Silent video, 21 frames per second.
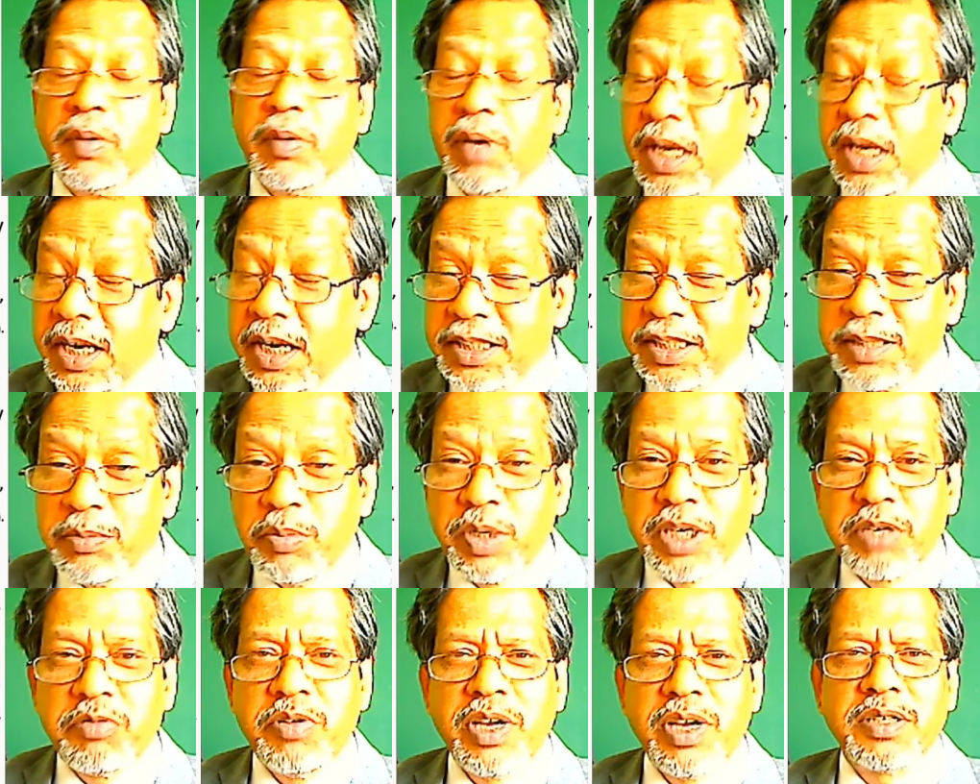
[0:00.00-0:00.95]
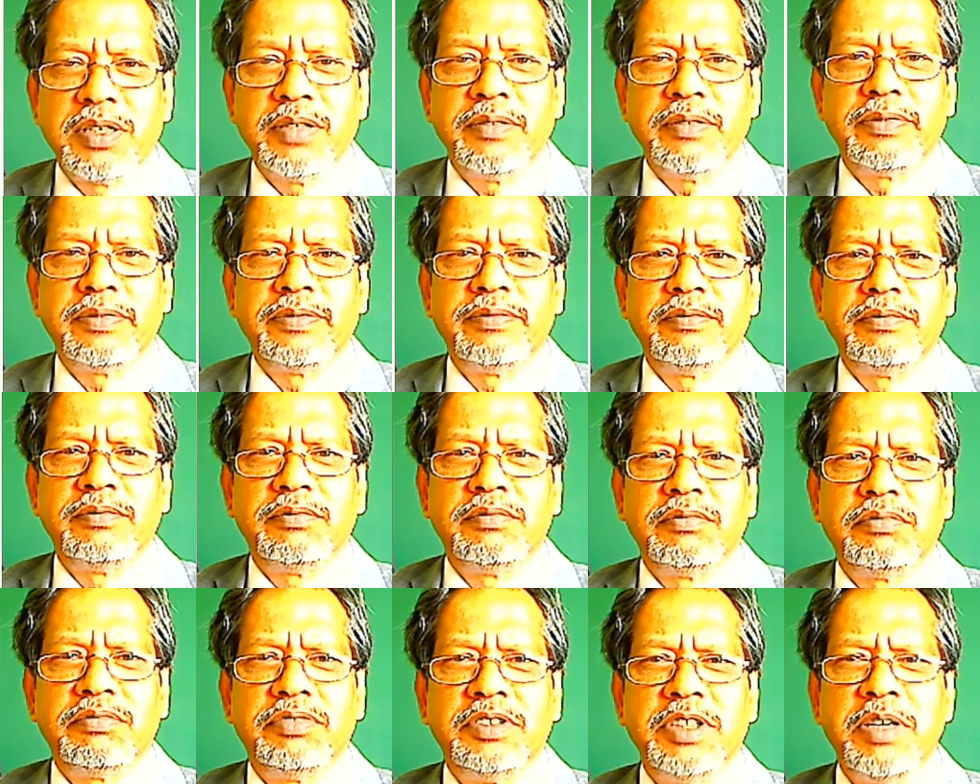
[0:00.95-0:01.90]
Let them be creative.
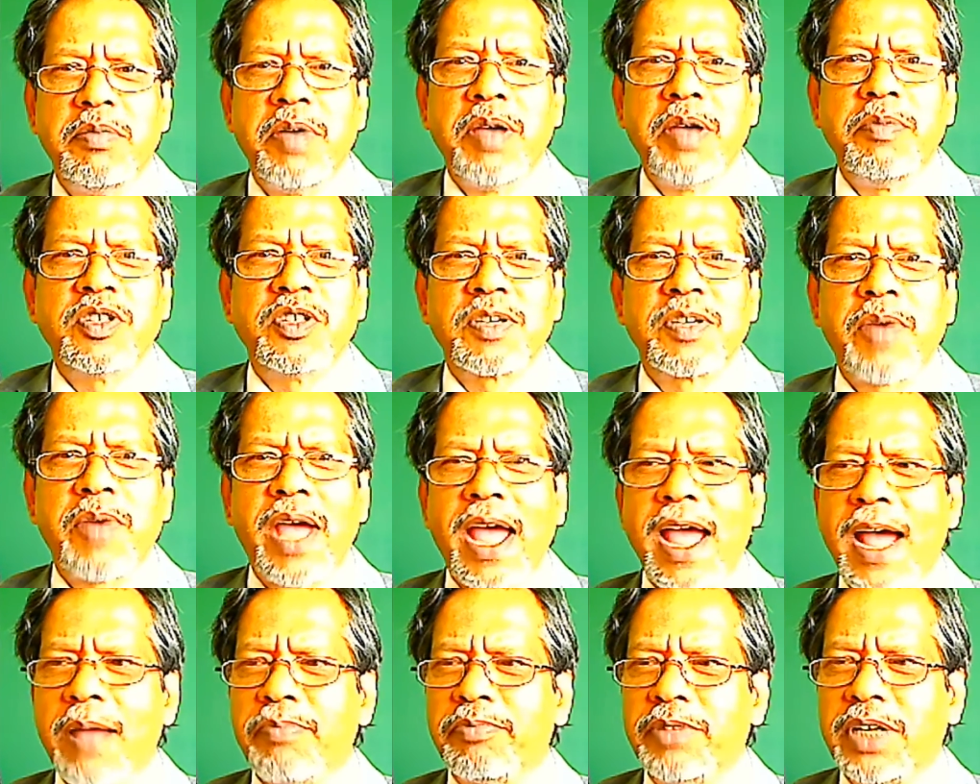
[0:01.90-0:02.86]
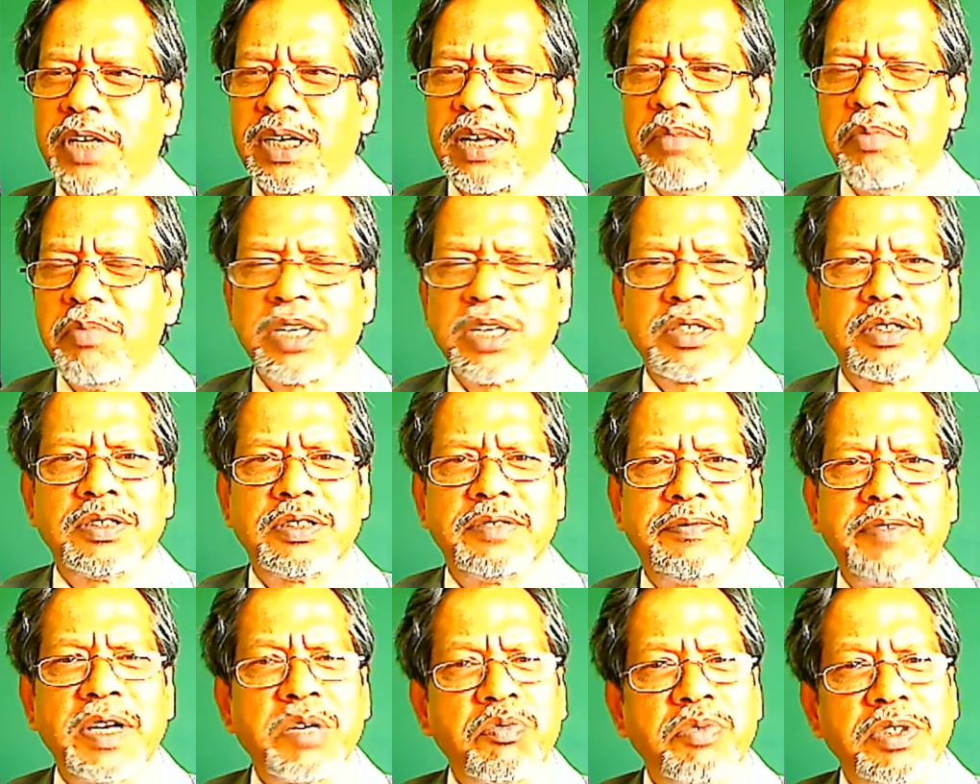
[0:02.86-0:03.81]
There may be some app that can measure the
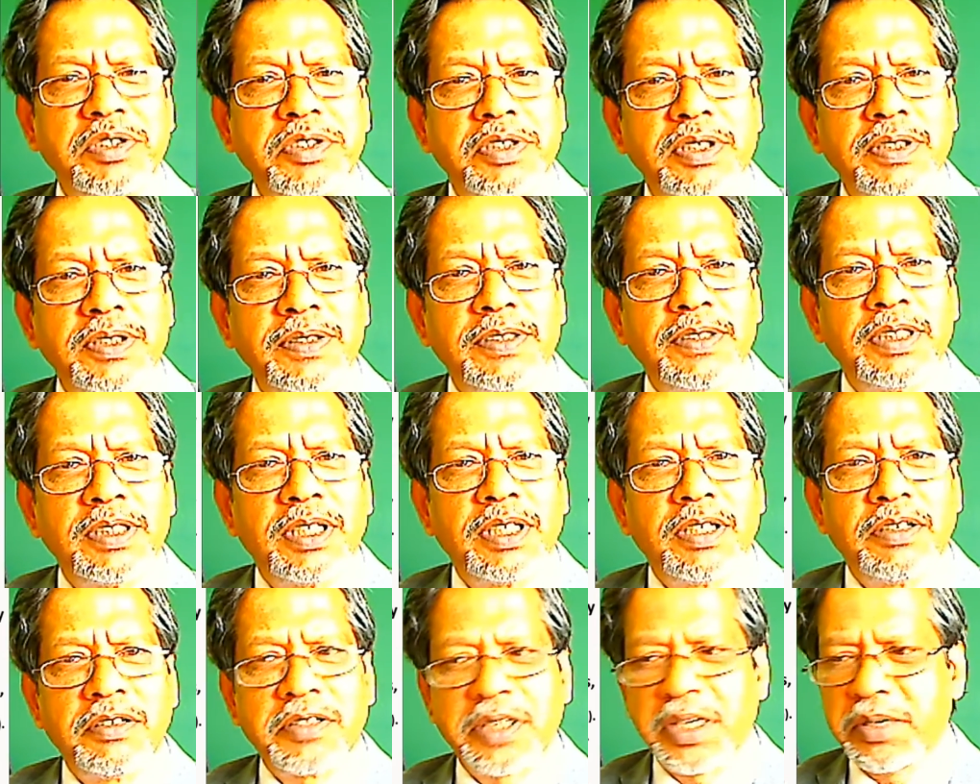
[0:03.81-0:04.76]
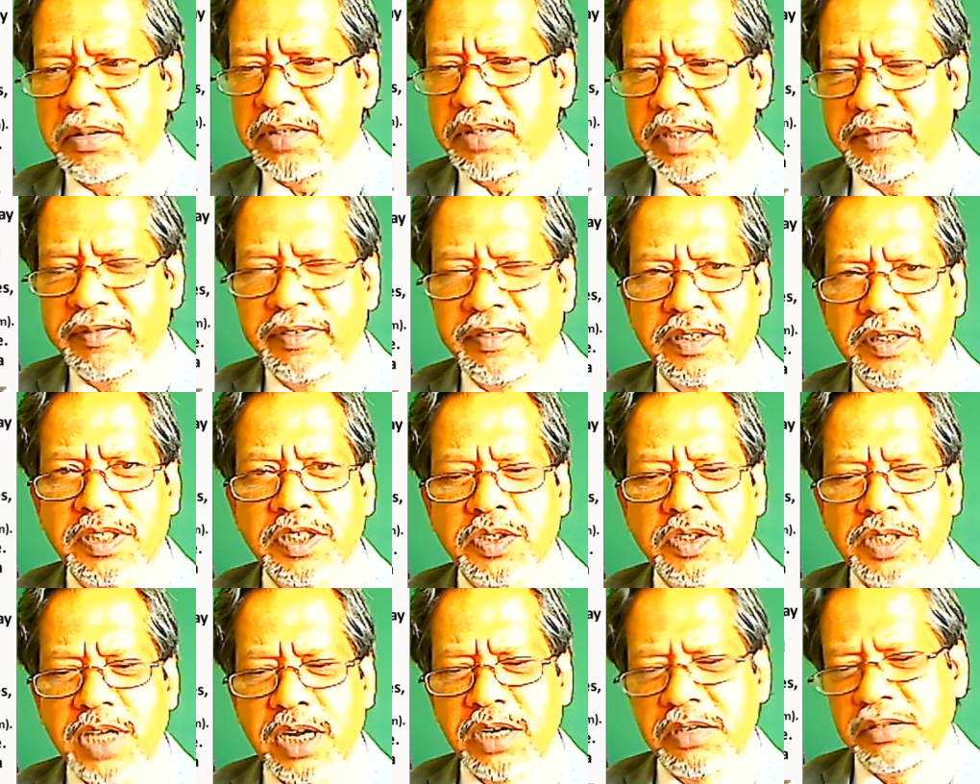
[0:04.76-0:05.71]
frequency. Okay, give it the
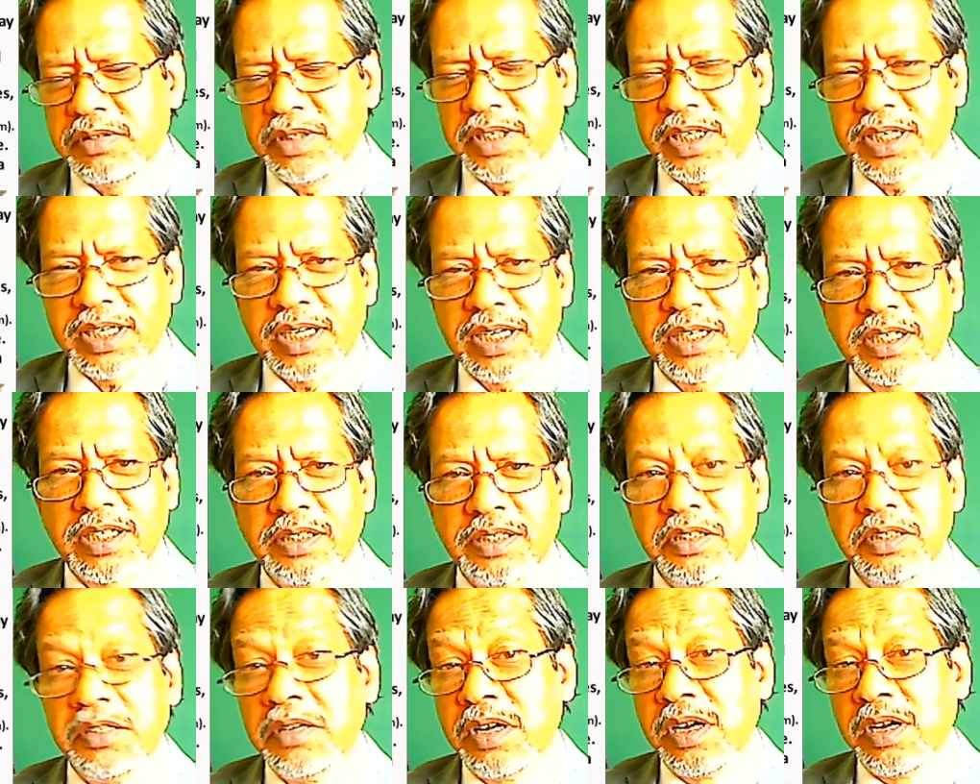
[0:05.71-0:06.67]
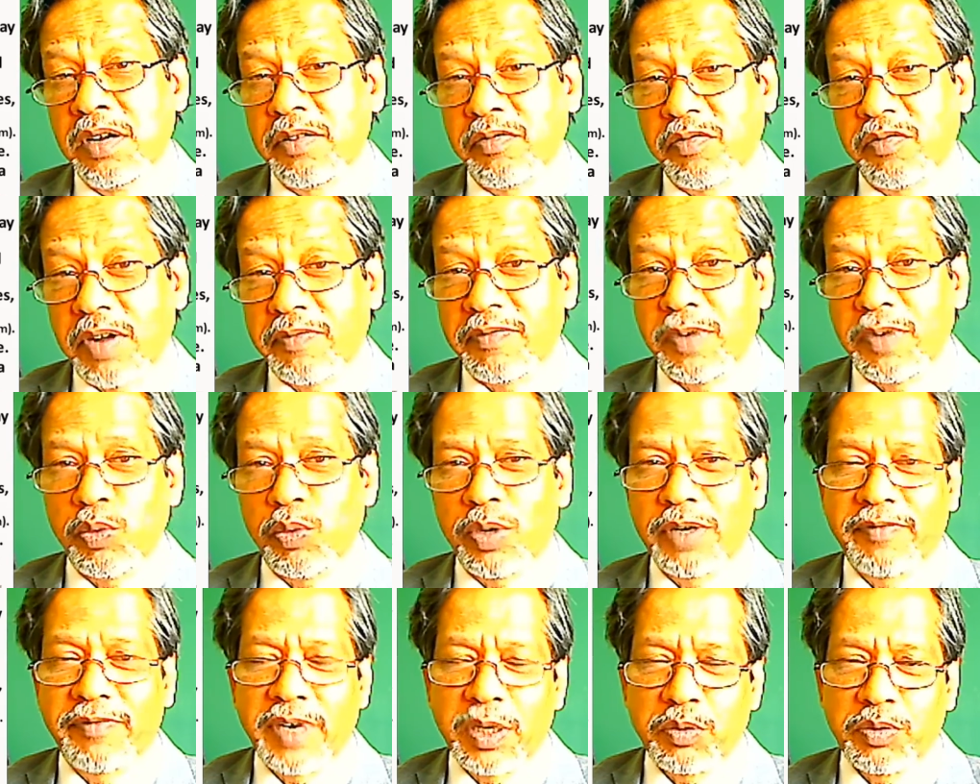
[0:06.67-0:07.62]
sound, it can tell you roughly what
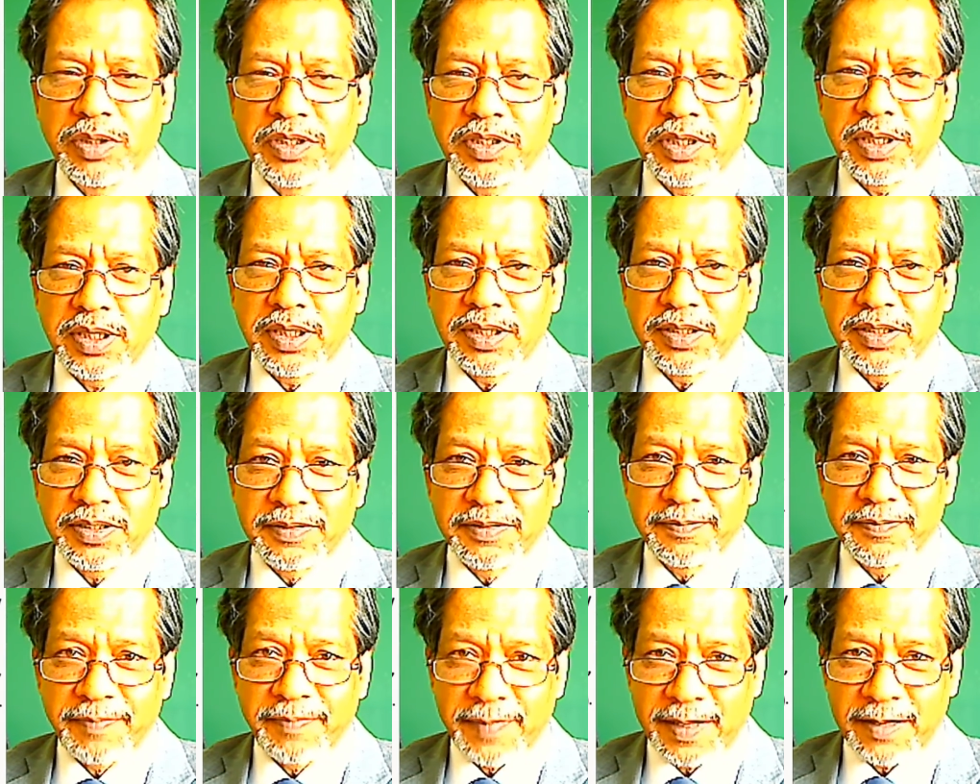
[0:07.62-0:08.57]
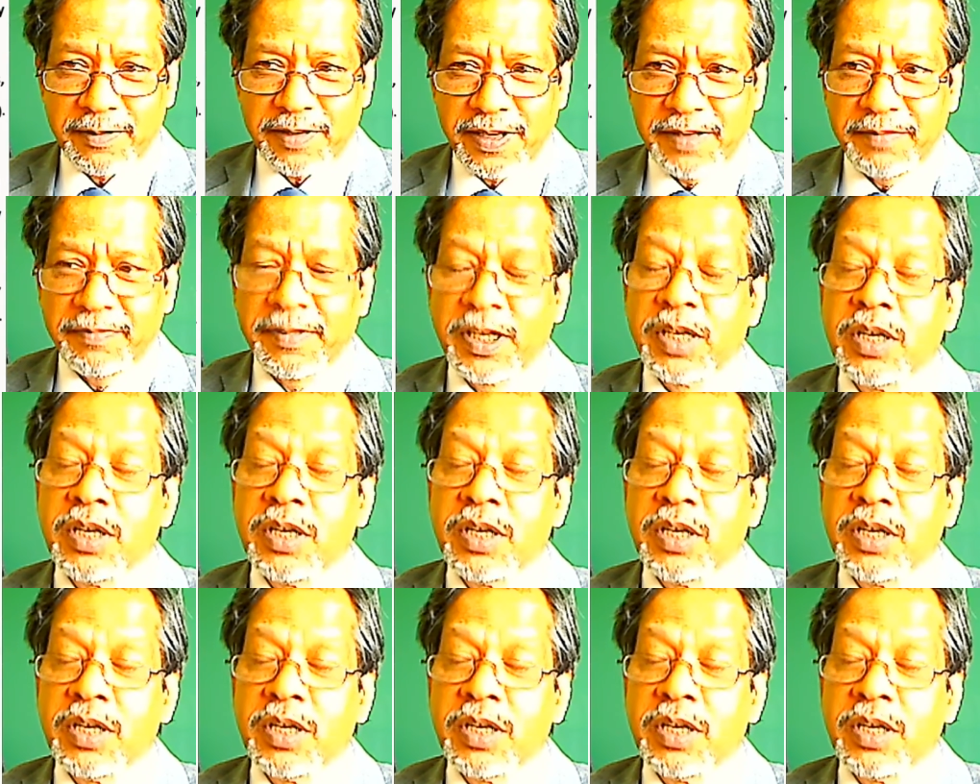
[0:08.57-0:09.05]
frequency it is. Okay.